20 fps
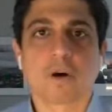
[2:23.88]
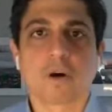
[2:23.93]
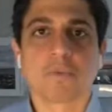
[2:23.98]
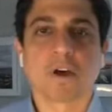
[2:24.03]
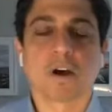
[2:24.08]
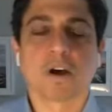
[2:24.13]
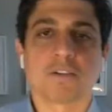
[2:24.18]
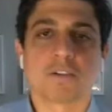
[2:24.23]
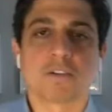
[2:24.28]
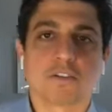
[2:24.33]
From
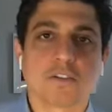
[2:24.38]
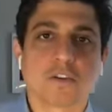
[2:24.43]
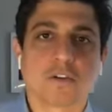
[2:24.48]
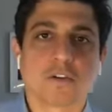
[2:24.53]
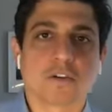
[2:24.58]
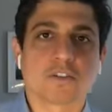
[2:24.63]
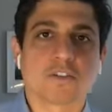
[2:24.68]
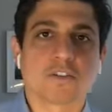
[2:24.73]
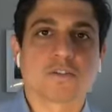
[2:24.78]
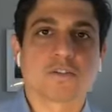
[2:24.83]

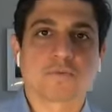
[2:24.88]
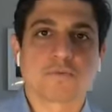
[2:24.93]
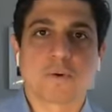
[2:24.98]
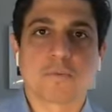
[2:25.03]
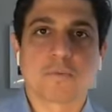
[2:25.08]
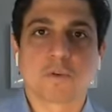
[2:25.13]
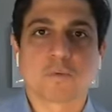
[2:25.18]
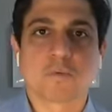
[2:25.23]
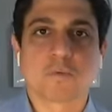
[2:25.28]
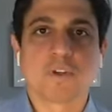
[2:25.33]

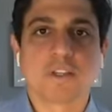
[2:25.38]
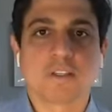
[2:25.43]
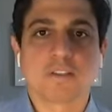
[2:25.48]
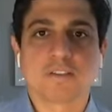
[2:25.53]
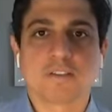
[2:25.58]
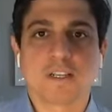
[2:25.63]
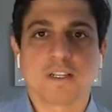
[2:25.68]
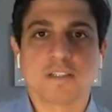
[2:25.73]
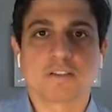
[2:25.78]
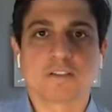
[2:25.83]
the real
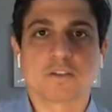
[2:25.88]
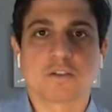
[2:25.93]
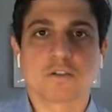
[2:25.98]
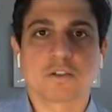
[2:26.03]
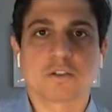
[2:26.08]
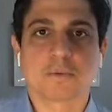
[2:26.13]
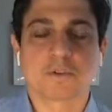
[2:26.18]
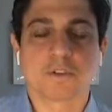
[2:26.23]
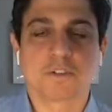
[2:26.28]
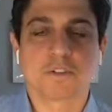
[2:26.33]
estate
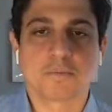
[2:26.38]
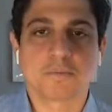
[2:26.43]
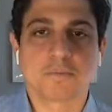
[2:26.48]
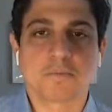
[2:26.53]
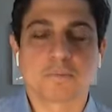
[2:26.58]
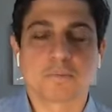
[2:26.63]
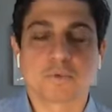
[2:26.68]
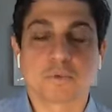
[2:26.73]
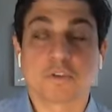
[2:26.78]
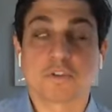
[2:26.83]
search
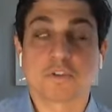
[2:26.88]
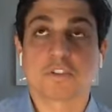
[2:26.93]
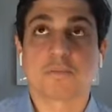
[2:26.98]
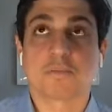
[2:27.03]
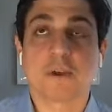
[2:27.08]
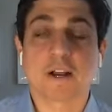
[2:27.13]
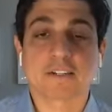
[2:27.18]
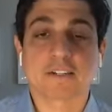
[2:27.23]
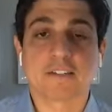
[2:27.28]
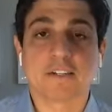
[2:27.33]

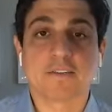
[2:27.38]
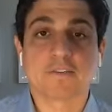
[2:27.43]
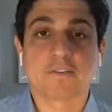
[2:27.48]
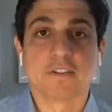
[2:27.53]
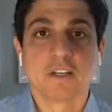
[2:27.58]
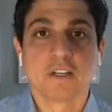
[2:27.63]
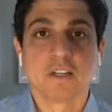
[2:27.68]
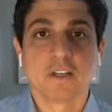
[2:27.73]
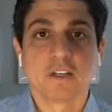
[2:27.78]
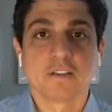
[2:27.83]
perspective,
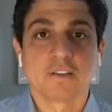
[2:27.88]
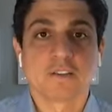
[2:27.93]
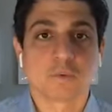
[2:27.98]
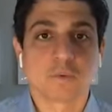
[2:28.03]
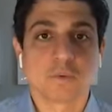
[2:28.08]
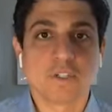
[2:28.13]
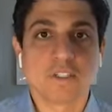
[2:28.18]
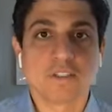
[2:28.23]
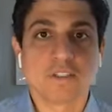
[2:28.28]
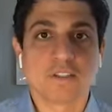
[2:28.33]
the
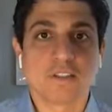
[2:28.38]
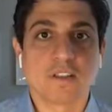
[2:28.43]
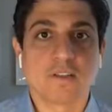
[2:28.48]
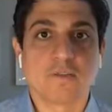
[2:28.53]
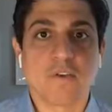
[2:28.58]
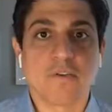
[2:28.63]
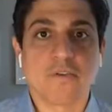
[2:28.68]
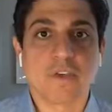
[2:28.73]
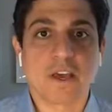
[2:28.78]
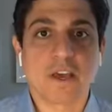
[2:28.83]

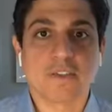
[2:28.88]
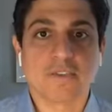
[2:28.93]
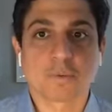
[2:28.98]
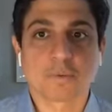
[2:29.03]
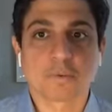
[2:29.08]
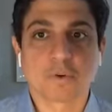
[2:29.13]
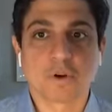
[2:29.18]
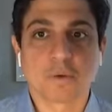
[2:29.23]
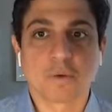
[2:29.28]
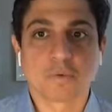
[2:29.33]
reason that the
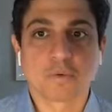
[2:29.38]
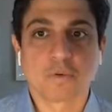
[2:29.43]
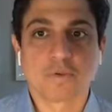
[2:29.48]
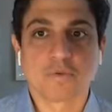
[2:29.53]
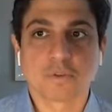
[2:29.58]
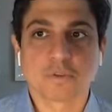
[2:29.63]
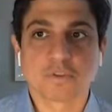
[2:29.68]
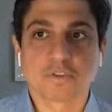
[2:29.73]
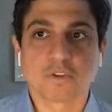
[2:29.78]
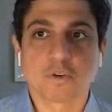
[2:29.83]

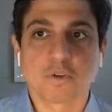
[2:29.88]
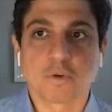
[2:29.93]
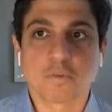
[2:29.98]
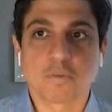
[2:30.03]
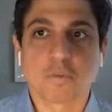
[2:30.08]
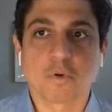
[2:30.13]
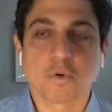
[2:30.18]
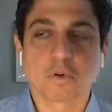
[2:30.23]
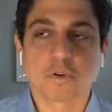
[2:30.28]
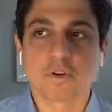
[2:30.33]
pre-approval is so
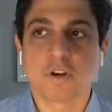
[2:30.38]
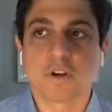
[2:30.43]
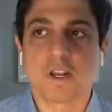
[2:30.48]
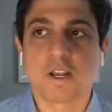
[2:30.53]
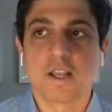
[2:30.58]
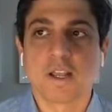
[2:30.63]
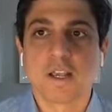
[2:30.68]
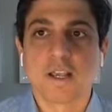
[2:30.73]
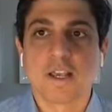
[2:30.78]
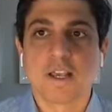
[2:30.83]
important
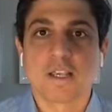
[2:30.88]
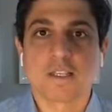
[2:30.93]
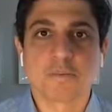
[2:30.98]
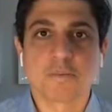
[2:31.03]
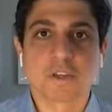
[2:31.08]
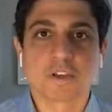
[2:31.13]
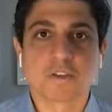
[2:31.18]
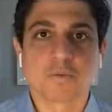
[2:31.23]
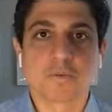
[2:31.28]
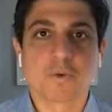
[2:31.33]
is
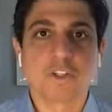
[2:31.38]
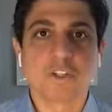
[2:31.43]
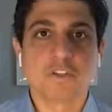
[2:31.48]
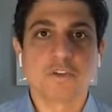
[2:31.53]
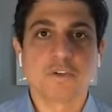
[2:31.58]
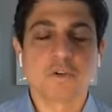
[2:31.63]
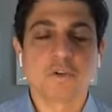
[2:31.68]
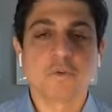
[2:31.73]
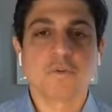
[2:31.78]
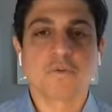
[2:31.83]
because when
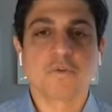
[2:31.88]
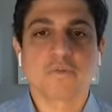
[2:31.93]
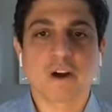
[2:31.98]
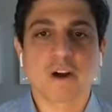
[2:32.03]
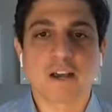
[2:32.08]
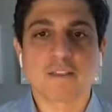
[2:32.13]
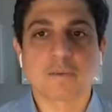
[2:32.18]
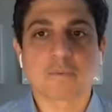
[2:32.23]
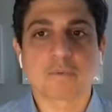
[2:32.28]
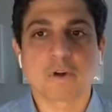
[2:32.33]
you
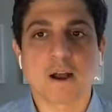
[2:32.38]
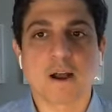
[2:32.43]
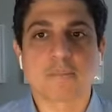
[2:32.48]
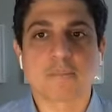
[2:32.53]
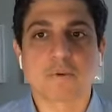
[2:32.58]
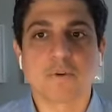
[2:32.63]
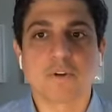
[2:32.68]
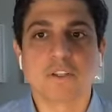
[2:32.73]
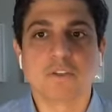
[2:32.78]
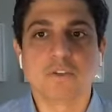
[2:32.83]
find the
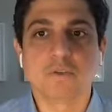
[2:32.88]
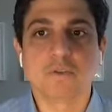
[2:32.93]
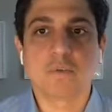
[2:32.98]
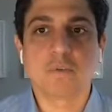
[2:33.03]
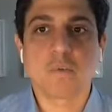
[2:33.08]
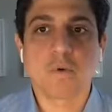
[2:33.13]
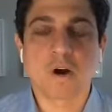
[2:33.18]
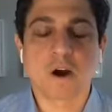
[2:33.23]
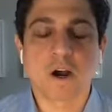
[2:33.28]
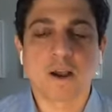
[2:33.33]
property you
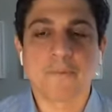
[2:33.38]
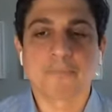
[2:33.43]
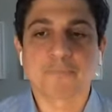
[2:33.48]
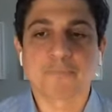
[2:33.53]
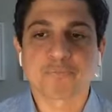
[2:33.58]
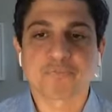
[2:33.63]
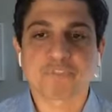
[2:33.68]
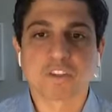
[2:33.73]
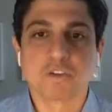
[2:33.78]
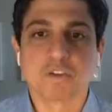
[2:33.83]
want,
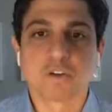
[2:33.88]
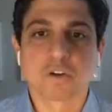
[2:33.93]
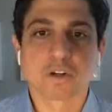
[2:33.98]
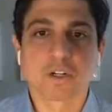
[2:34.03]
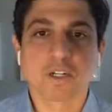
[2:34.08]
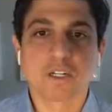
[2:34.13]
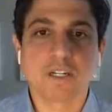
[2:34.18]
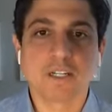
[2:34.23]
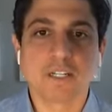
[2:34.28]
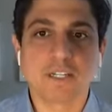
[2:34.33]
you're
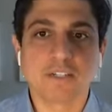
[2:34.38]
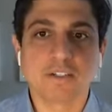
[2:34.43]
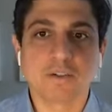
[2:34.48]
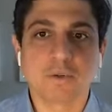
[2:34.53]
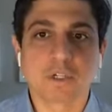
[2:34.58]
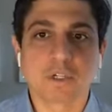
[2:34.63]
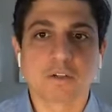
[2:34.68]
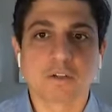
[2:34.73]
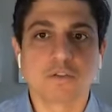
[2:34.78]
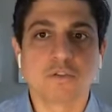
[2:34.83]
going to need
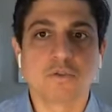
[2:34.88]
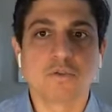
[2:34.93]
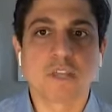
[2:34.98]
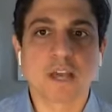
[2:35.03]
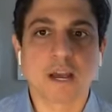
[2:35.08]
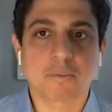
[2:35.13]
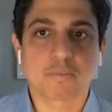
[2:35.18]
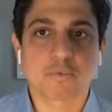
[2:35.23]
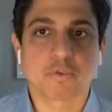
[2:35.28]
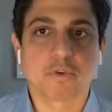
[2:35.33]
to include
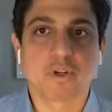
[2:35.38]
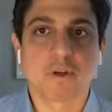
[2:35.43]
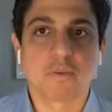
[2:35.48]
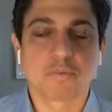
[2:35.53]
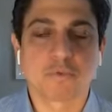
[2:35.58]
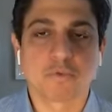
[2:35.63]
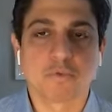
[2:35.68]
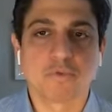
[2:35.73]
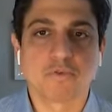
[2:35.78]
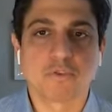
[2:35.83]
that
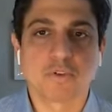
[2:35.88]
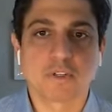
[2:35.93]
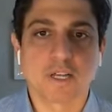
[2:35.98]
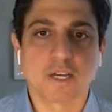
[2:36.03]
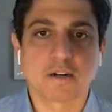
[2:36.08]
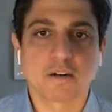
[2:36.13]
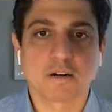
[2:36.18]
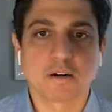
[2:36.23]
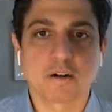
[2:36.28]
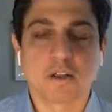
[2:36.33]
pre-approval
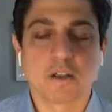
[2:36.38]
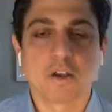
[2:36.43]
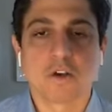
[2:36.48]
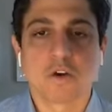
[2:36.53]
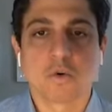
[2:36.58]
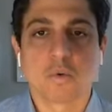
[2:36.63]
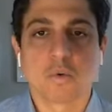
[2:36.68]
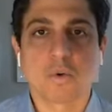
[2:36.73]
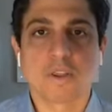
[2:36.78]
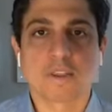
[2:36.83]
letter
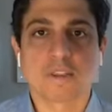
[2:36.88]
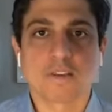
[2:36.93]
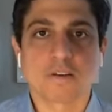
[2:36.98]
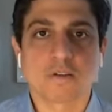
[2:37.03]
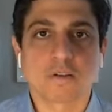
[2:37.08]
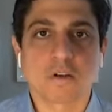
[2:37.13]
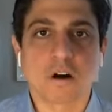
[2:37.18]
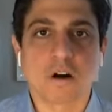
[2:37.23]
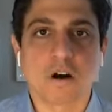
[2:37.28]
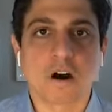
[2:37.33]
with
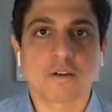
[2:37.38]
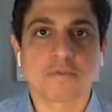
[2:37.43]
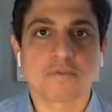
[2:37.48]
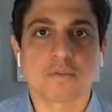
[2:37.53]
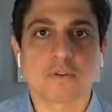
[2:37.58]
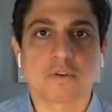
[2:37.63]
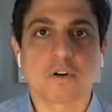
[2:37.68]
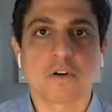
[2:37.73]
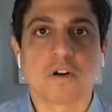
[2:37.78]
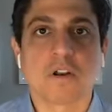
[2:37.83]
your
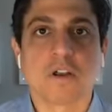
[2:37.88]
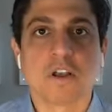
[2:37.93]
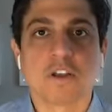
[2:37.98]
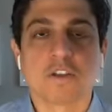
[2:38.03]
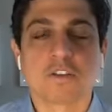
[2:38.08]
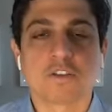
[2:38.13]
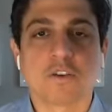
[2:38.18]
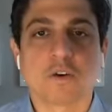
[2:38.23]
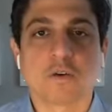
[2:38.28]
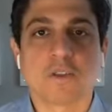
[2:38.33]
offer
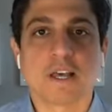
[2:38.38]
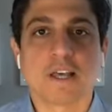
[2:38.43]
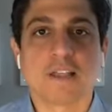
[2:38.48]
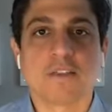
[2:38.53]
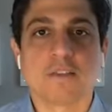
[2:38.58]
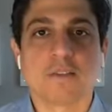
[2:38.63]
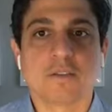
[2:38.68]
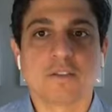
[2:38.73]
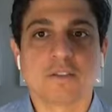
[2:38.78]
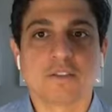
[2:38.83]
so that
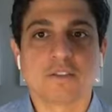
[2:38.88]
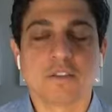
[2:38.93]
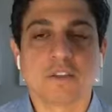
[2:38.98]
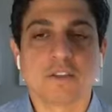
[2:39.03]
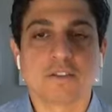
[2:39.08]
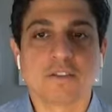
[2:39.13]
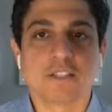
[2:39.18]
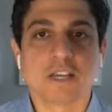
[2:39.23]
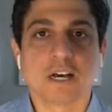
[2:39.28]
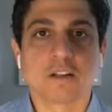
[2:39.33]

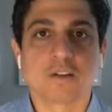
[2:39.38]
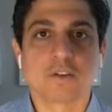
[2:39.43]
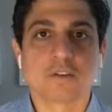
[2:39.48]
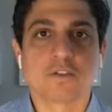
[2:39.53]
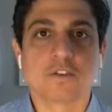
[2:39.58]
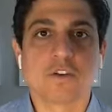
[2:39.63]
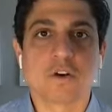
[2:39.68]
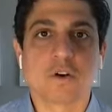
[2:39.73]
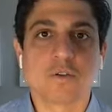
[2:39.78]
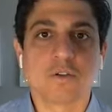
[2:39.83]
the
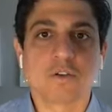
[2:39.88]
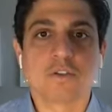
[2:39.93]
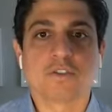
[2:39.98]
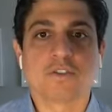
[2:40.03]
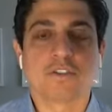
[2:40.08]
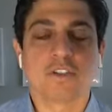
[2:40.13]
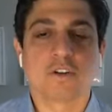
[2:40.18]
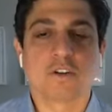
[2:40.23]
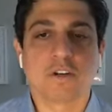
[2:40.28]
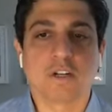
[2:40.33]
sellers know you're
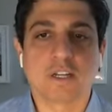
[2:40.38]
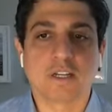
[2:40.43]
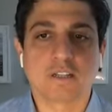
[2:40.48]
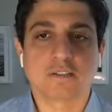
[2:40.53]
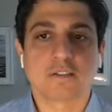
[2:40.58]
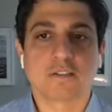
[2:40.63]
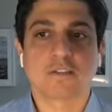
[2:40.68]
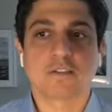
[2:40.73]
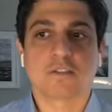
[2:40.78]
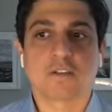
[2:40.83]

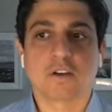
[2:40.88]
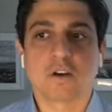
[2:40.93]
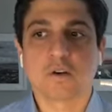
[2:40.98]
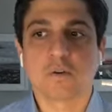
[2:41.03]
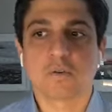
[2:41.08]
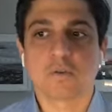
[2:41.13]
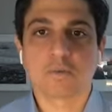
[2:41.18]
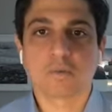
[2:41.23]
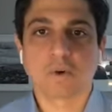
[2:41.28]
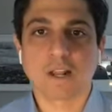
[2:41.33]
serious.
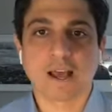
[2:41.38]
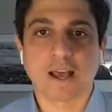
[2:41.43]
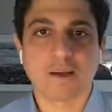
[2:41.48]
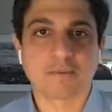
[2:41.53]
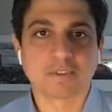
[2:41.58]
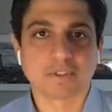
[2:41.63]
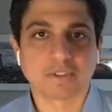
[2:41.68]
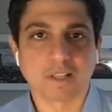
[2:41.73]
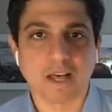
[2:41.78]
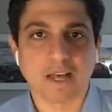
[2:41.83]
So what
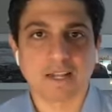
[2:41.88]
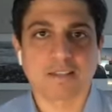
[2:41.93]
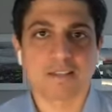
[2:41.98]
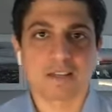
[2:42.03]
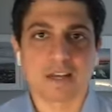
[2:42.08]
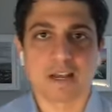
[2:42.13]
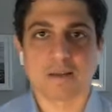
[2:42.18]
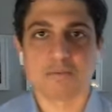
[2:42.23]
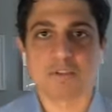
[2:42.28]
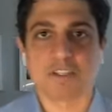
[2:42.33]
happens a lot of
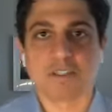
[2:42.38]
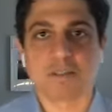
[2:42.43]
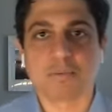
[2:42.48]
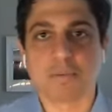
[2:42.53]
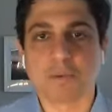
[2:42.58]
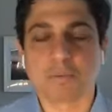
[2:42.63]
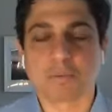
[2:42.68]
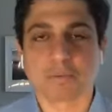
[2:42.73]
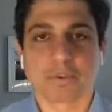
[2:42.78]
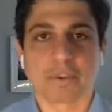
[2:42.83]
times is
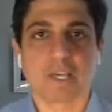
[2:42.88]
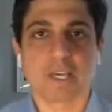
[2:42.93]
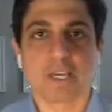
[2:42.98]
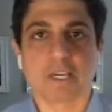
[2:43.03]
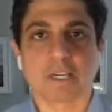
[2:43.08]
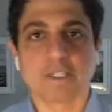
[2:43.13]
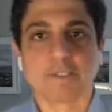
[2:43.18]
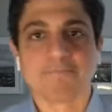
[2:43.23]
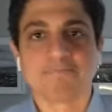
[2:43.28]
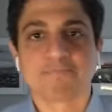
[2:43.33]
people
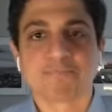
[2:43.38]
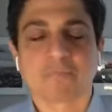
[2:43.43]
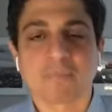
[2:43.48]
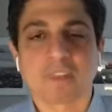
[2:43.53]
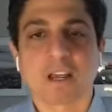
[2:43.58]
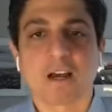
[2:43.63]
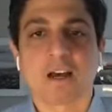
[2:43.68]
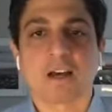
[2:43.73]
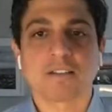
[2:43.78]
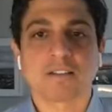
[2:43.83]
think,
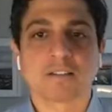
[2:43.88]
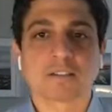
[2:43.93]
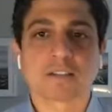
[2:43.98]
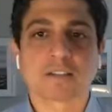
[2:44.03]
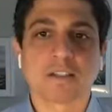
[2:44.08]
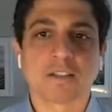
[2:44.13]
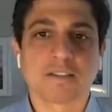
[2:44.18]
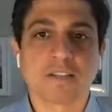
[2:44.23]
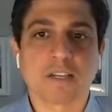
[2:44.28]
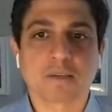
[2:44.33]
oh, this is
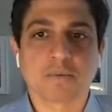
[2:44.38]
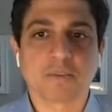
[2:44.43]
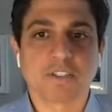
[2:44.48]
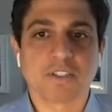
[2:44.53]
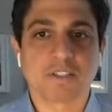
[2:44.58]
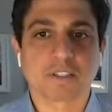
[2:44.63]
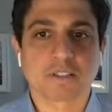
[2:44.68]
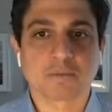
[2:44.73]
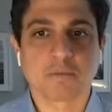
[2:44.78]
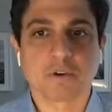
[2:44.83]
going to take me
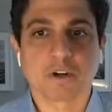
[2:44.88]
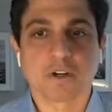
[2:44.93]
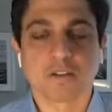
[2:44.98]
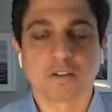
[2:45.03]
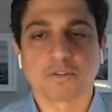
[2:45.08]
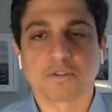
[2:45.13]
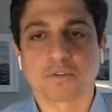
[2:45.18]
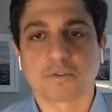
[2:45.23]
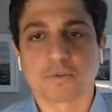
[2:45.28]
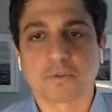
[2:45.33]
6
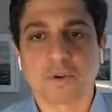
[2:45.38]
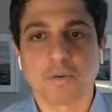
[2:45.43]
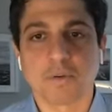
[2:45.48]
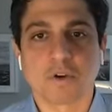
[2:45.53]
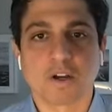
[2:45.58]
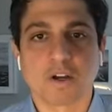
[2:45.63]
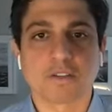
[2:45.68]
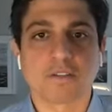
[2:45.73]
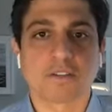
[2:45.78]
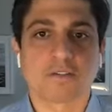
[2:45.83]
months or 3
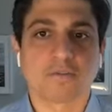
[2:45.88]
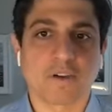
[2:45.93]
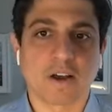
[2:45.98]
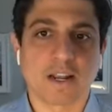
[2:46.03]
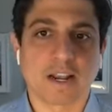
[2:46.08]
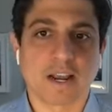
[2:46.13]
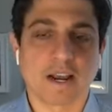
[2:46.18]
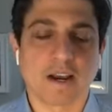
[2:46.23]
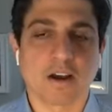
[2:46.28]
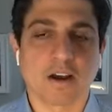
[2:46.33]
months to
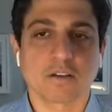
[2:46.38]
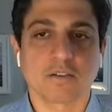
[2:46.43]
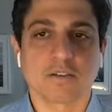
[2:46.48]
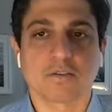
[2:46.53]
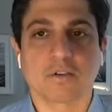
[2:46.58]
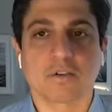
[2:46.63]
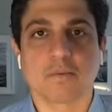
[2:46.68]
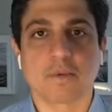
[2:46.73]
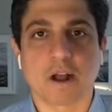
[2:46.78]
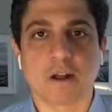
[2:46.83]
find a
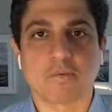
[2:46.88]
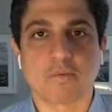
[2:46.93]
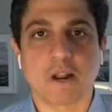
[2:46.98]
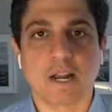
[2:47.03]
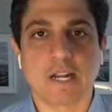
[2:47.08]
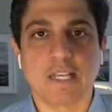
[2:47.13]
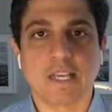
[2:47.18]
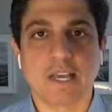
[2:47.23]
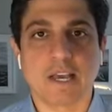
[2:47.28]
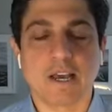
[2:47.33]
house, or I'm not
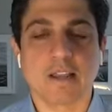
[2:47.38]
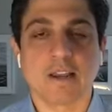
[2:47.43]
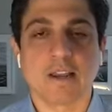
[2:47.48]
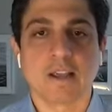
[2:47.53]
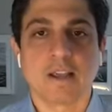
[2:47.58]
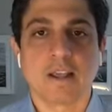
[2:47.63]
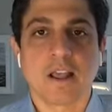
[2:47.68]
ready yet.